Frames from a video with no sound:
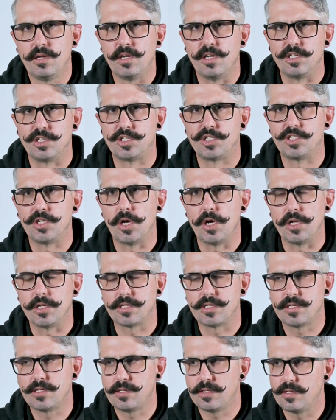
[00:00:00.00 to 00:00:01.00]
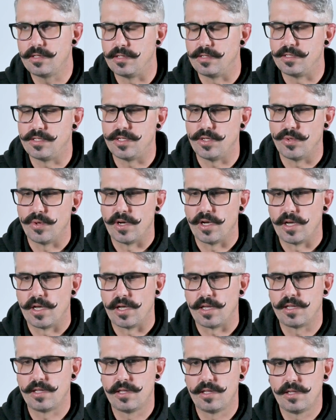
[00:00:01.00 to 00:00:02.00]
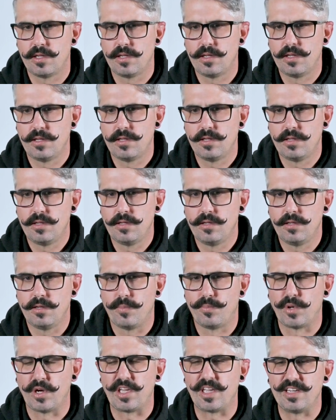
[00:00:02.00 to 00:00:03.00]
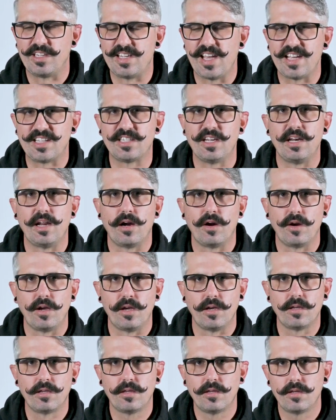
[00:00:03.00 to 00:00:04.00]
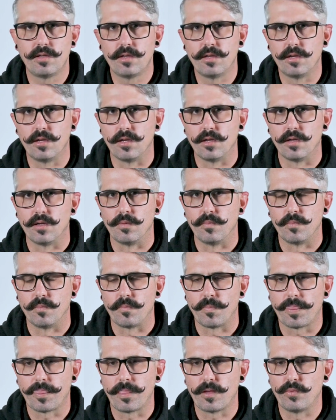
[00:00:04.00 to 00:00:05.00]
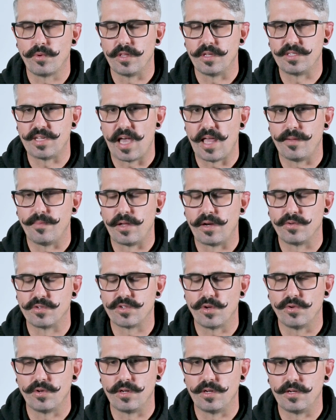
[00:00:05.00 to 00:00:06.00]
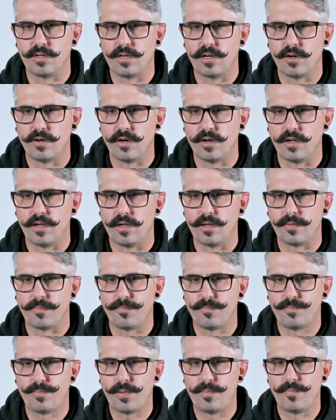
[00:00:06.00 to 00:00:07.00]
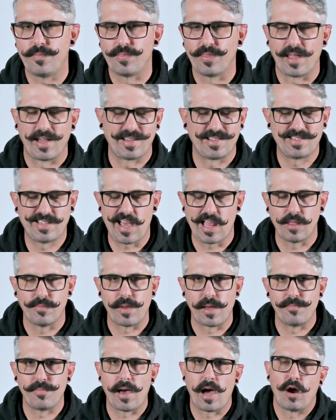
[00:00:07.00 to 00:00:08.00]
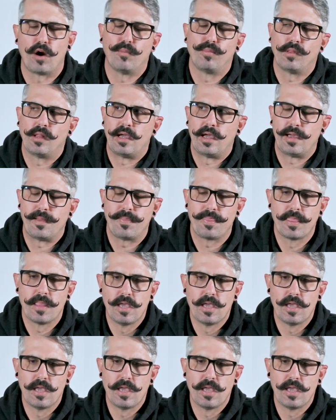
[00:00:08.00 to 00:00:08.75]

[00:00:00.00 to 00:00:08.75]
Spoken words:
assault into a pretty contested area where the Taliban was holding near a like Taliban power plant.